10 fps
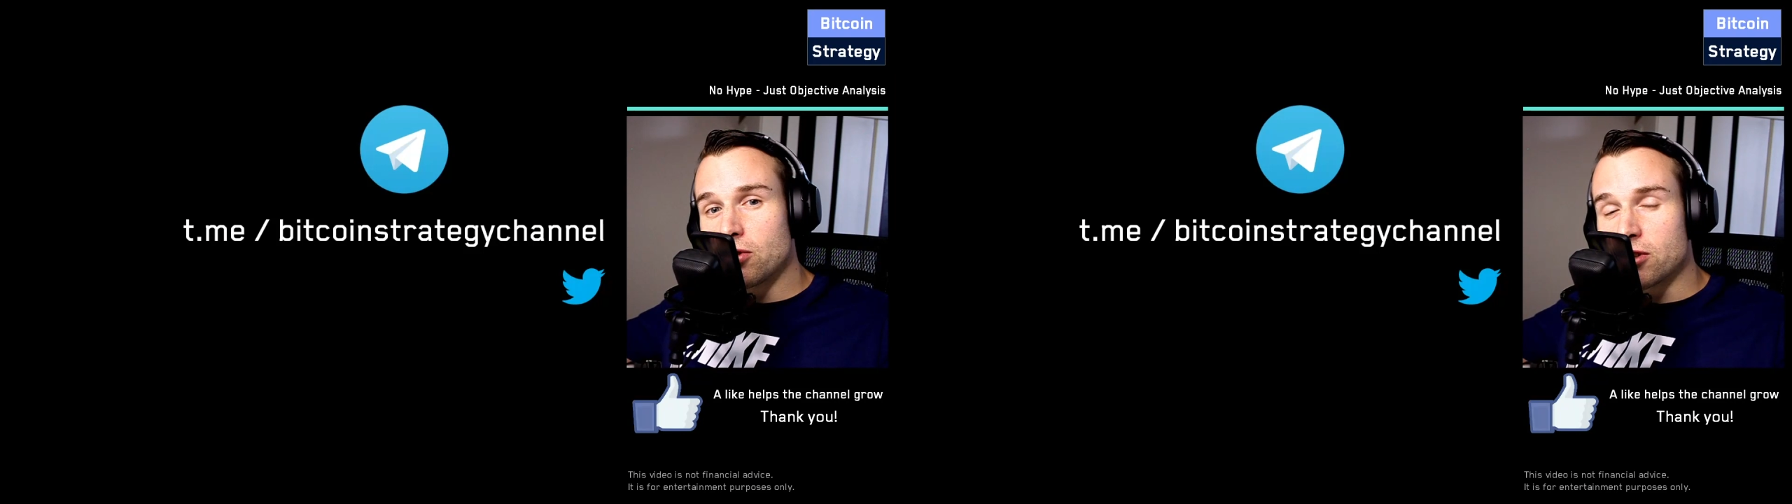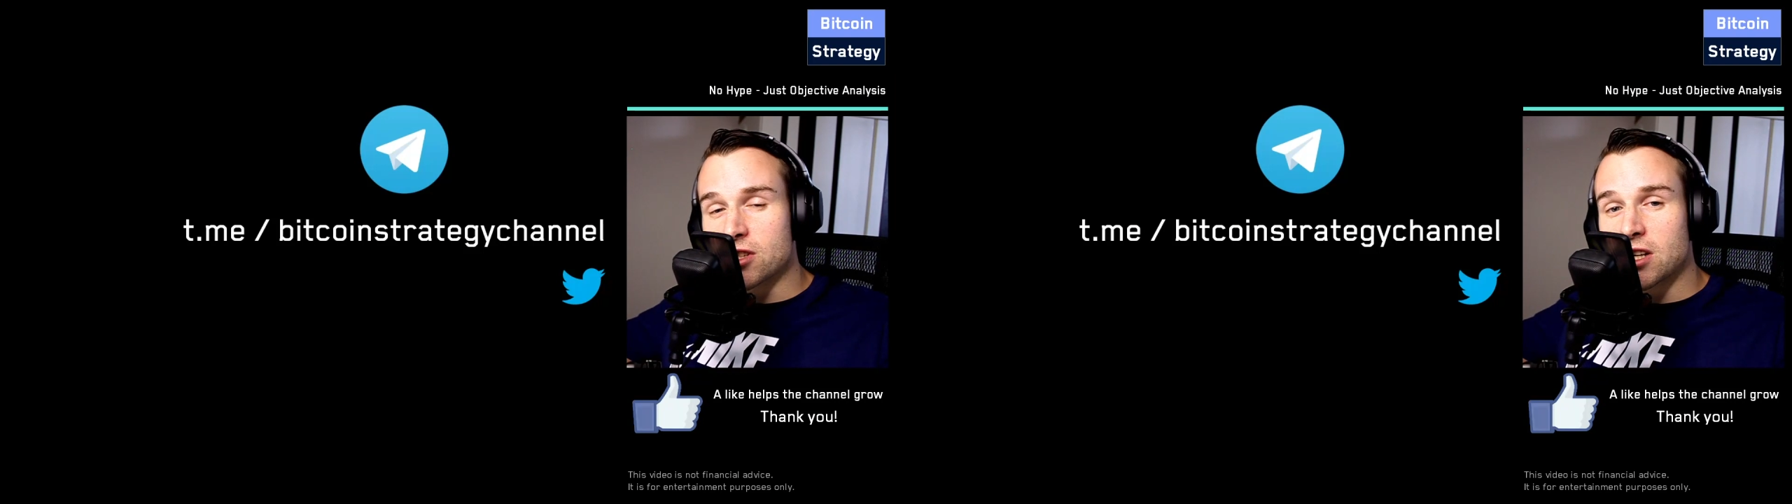
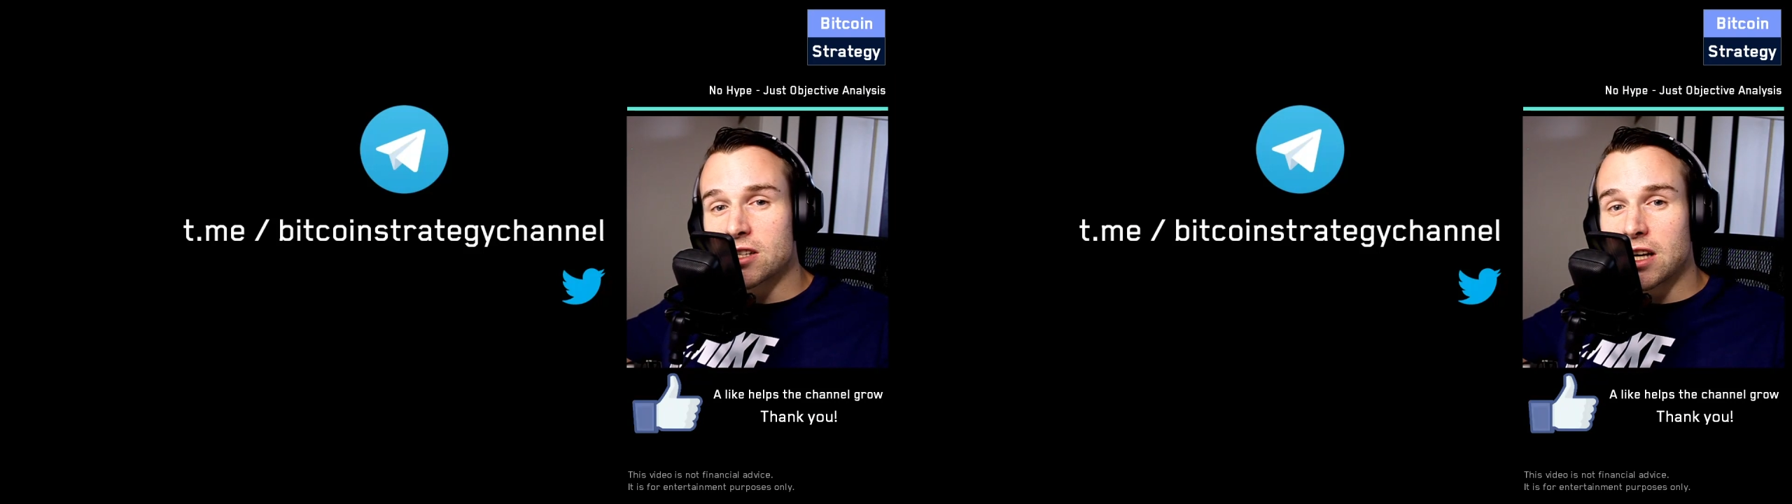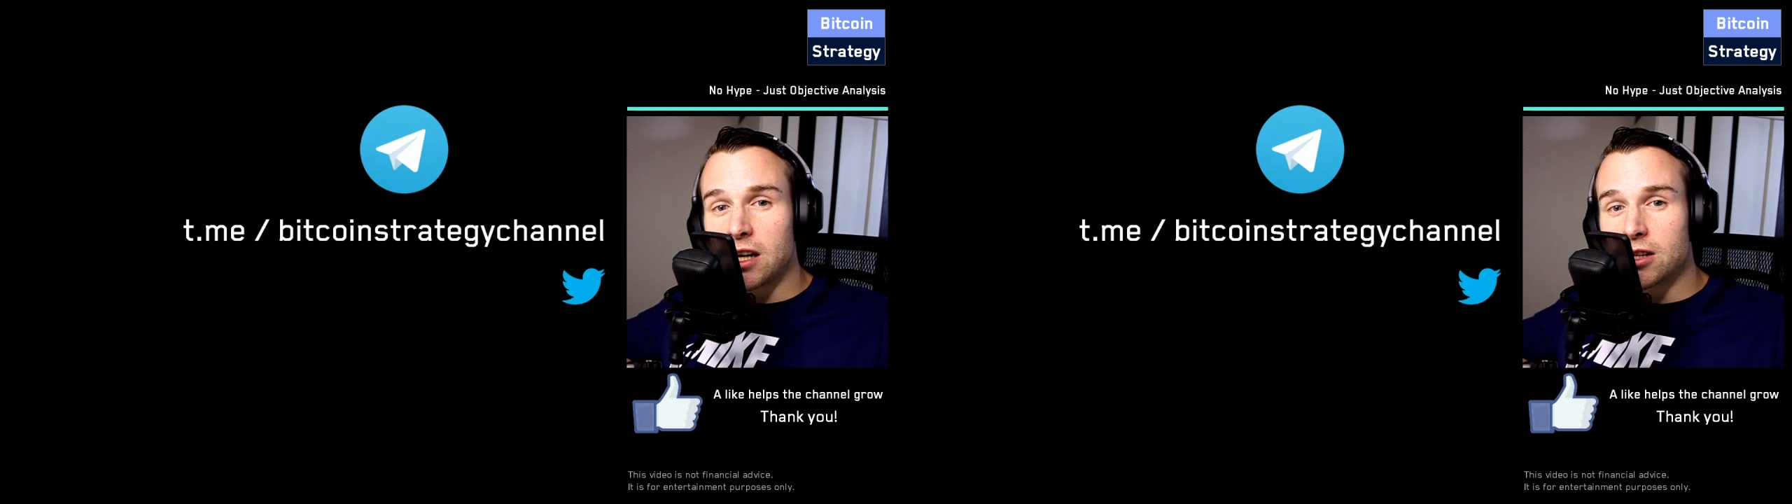to
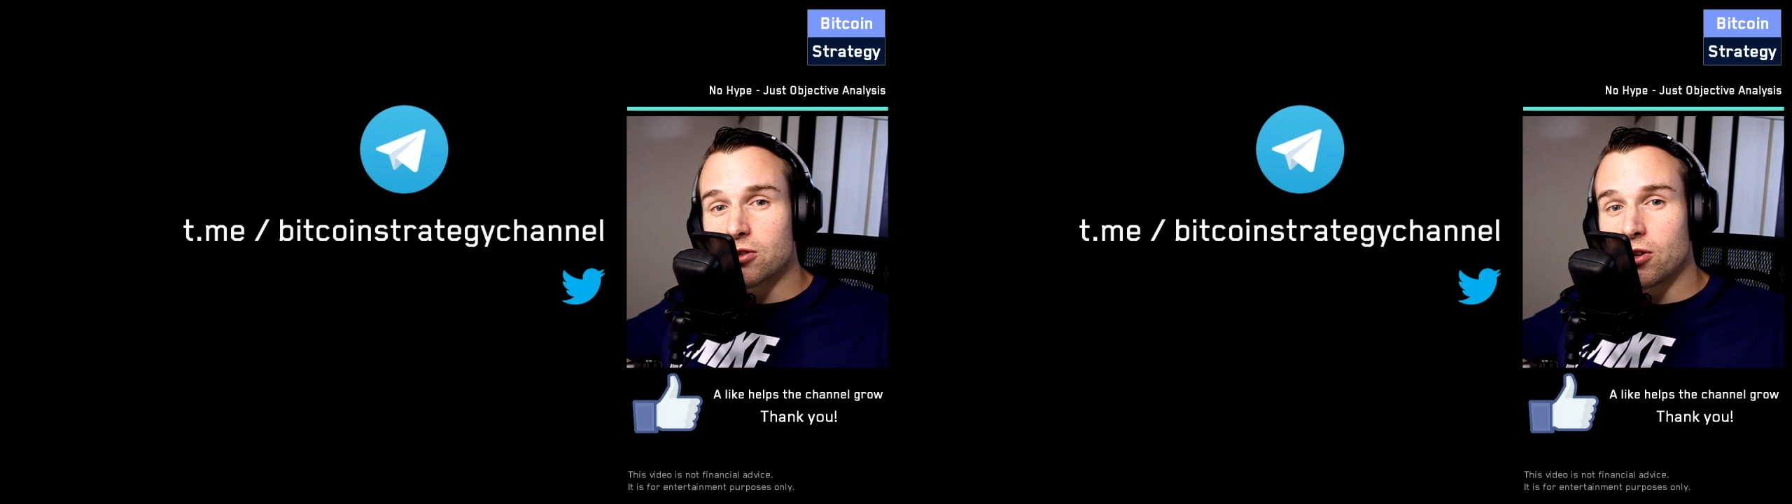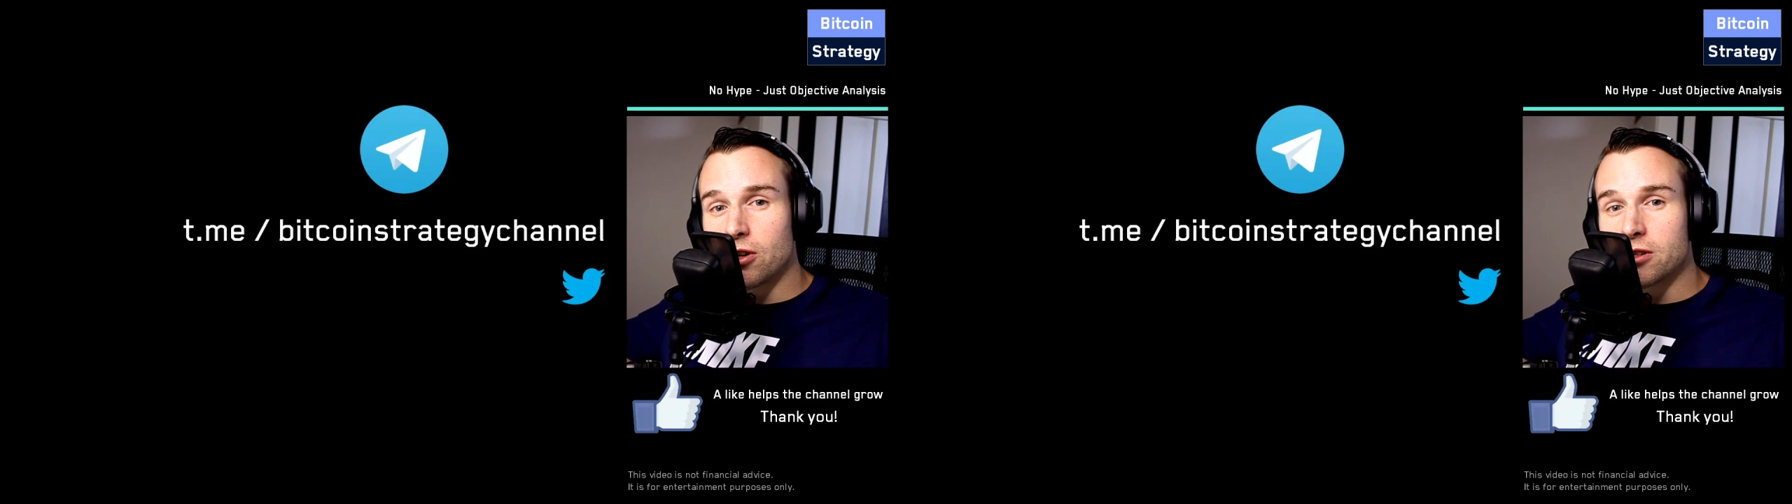discuss
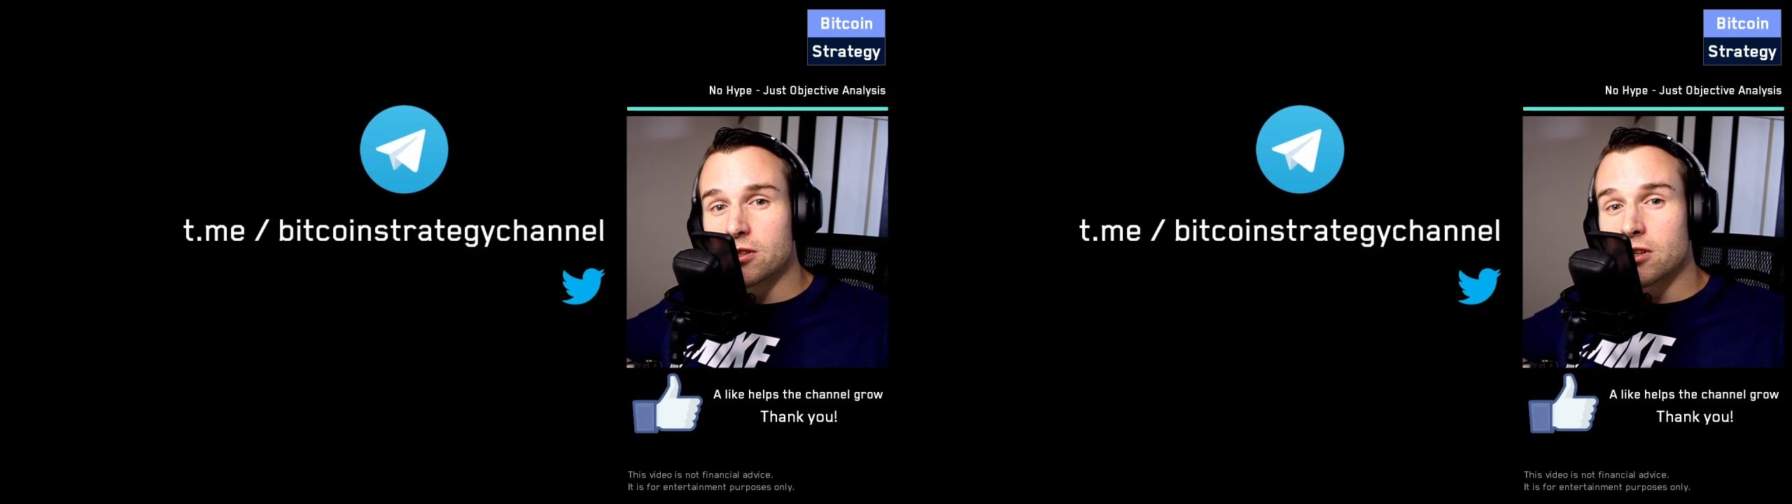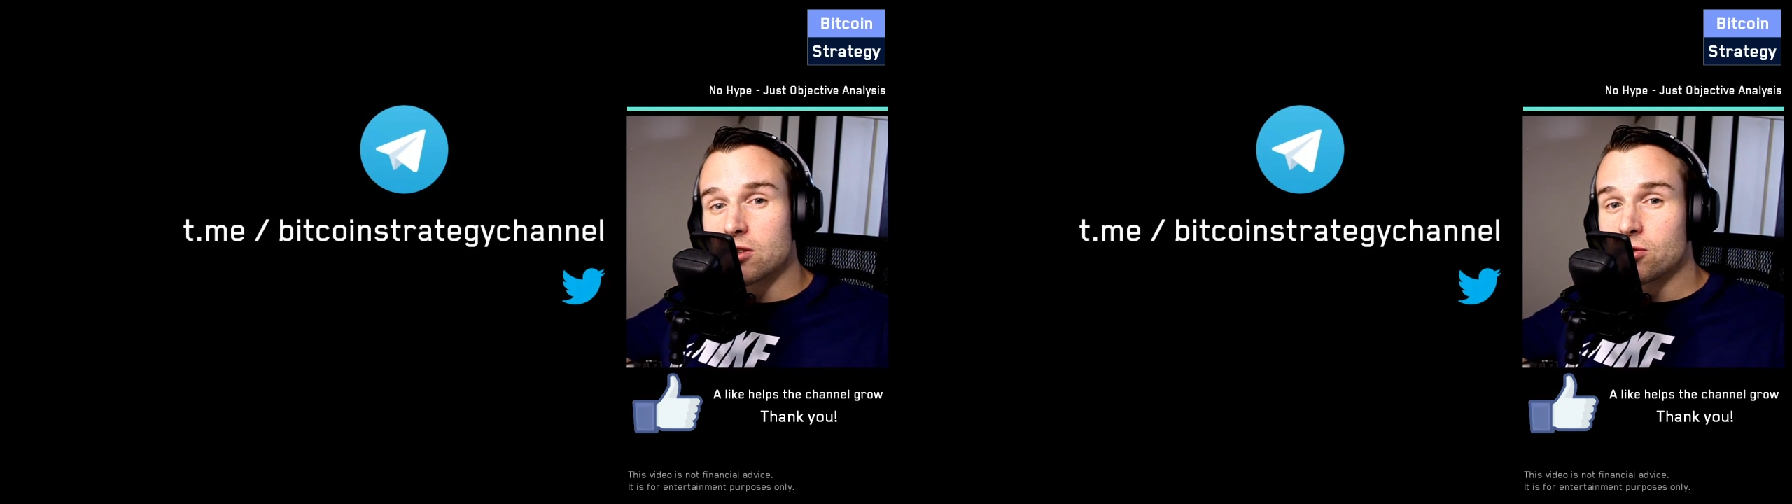altcoins,